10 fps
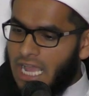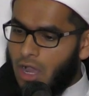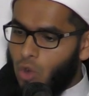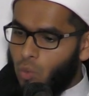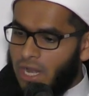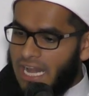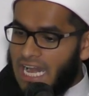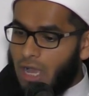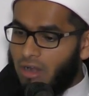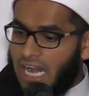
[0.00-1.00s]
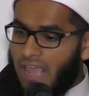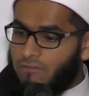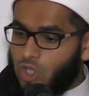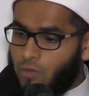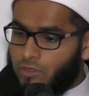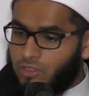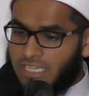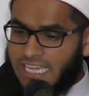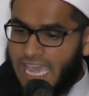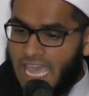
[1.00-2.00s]
our will and our lives over to
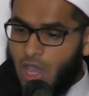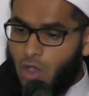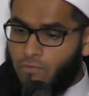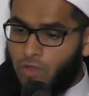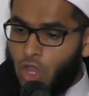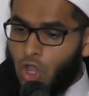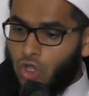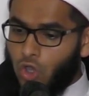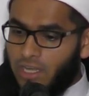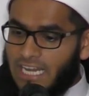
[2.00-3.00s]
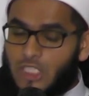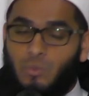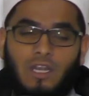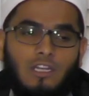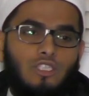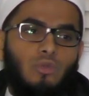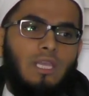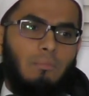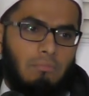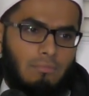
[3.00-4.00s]
the care of God as we understood
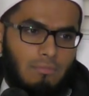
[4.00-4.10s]
Him.